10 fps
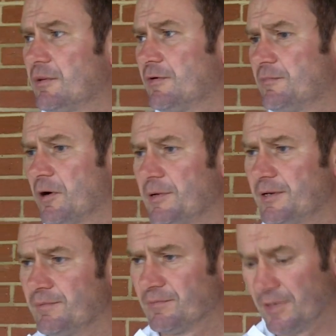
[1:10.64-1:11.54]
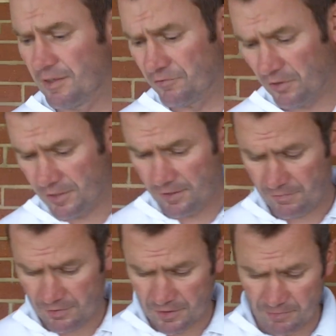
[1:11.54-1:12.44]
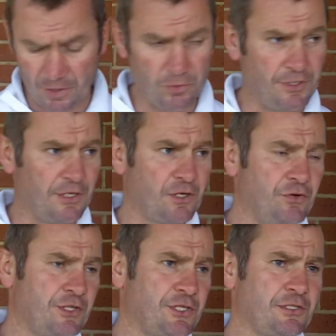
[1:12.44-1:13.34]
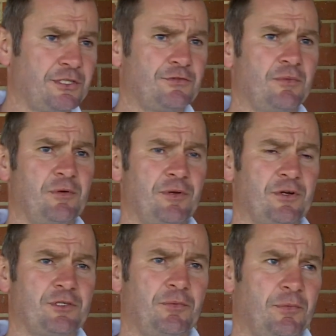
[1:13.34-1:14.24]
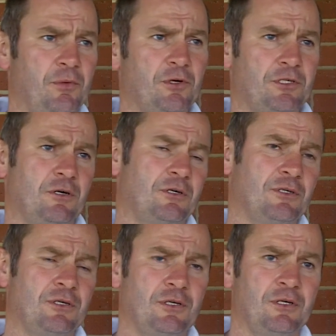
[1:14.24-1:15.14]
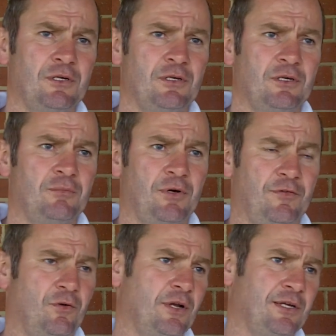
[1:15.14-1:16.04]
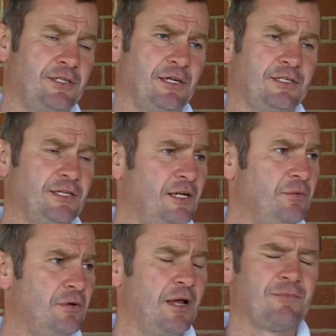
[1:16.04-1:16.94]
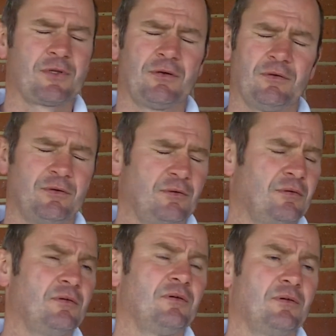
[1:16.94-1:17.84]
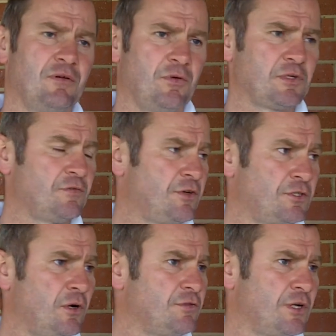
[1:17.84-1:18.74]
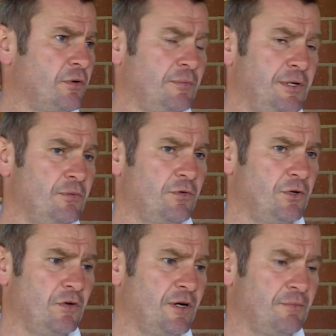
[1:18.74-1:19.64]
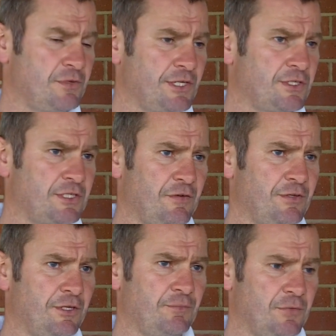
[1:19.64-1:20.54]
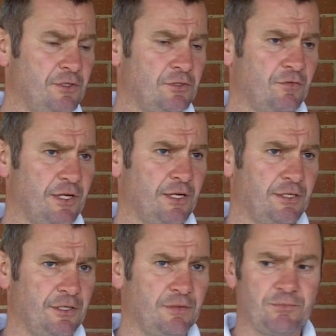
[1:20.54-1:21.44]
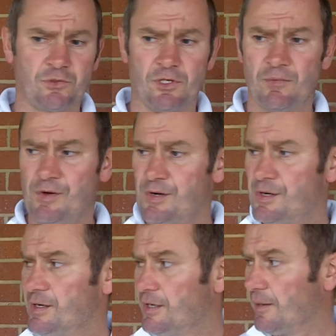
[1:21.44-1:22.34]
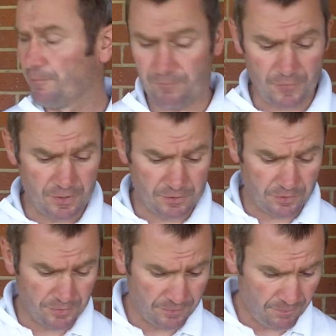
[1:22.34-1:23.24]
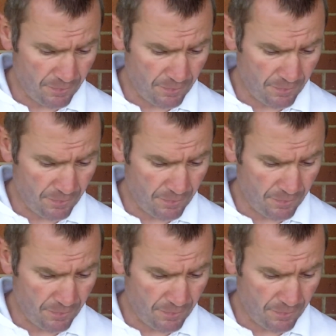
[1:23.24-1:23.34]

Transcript: with Bobby, and if Rocky is about, we need to create chances from him. To be honest, Bobby worked hard, but I thought, like you say, Selly. If it wasn't for Tobbs, I would have been with another 6 or 7-0 and stuff like that, So yeah, that's what I mean.